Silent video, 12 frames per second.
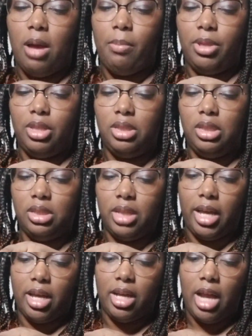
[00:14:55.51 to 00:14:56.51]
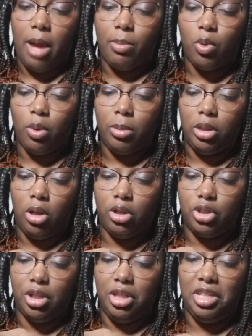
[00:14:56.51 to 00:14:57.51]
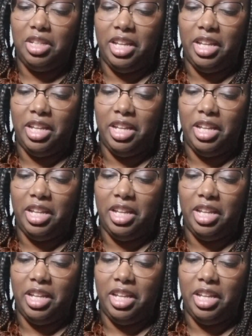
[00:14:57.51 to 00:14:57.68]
But this is like an abnormally large onion.